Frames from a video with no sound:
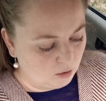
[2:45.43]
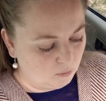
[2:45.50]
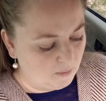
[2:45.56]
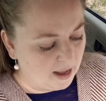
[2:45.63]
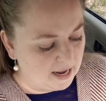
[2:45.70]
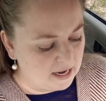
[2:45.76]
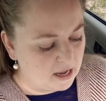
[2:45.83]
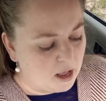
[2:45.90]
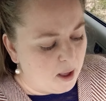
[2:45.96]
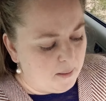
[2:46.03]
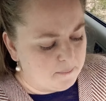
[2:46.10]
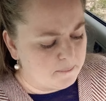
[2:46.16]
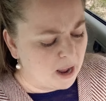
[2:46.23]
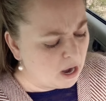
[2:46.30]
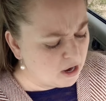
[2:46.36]
"Why,
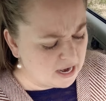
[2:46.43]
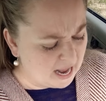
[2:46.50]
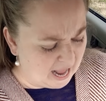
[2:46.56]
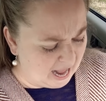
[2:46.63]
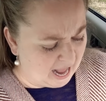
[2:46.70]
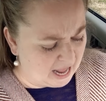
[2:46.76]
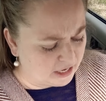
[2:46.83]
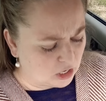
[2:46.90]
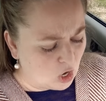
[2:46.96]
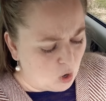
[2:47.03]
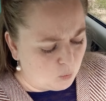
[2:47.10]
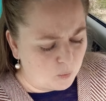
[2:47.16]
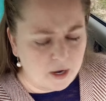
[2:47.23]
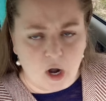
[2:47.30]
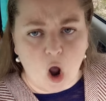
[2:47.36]
Mary Ann,
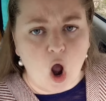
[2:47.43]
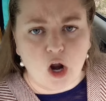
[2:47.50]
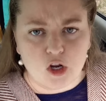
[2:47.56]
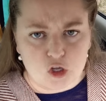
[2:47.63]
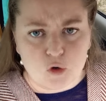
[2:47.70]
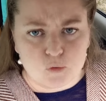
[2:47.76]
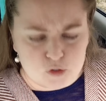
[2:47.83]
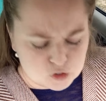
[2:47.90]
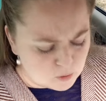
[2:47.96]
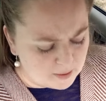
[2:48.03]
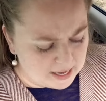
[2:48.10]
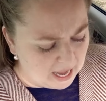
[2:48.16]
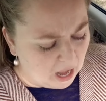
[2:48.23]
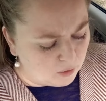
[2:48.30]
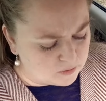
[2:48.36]
what are you
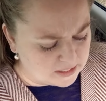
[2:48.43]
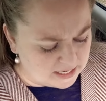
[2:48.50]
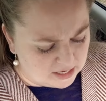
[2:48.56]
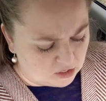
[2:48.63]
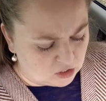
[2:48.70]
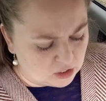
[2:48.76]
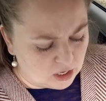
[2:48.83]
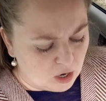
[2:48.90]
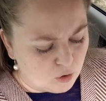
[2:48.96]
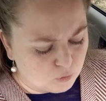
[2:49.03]
doing out here?